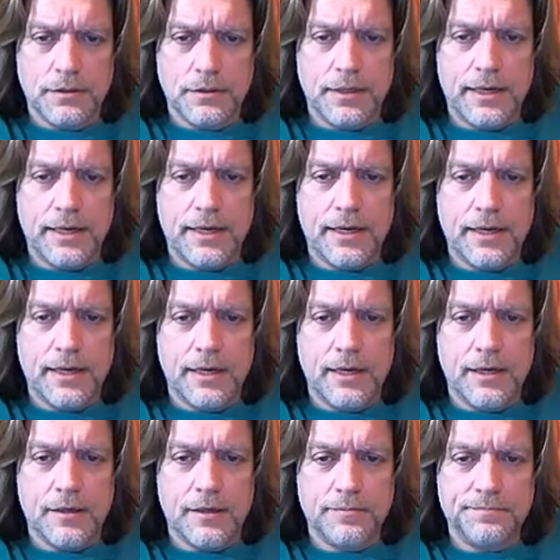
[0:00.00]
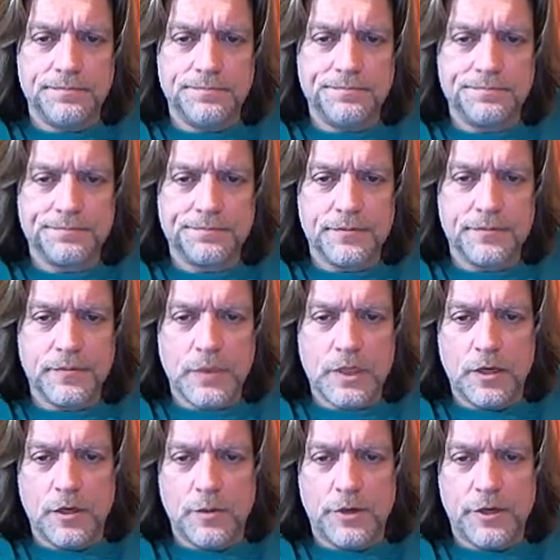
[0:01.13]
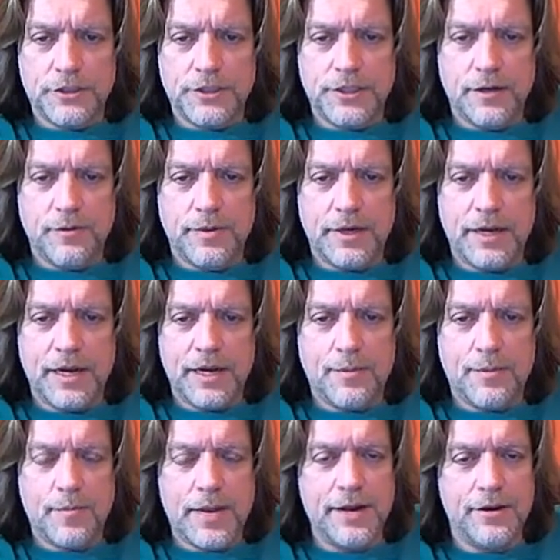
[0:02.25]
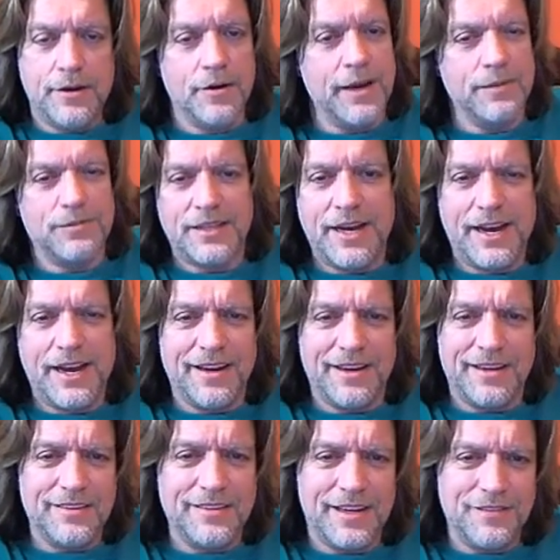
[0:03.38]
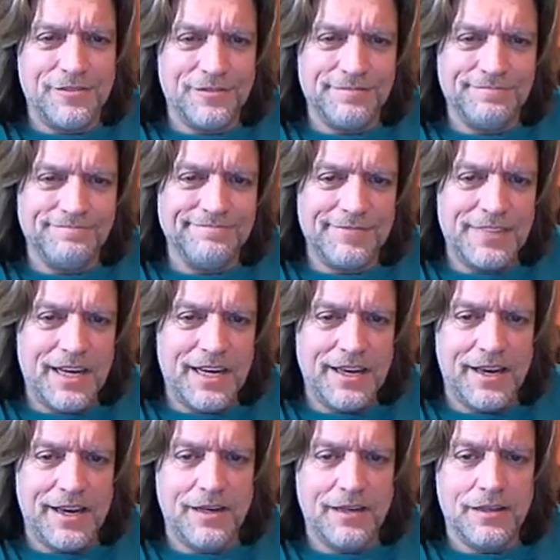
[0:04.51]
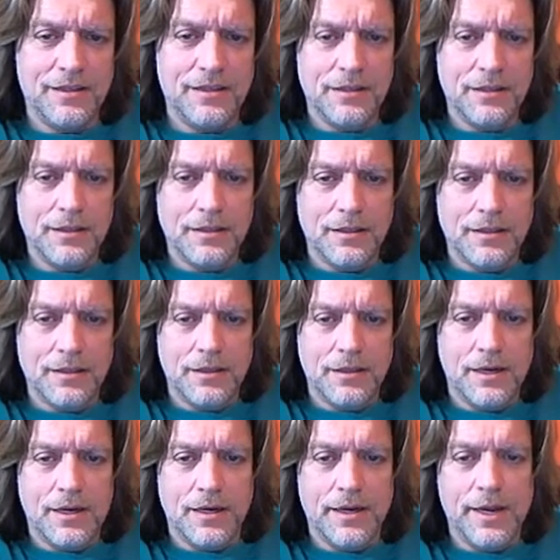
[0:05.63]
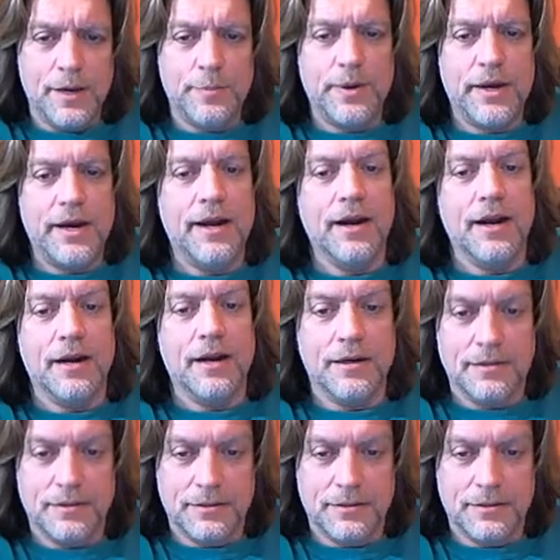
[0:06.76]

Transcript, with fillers: Um, Barchetta about how about microamps? Ah, not not yet. Uh, Empire.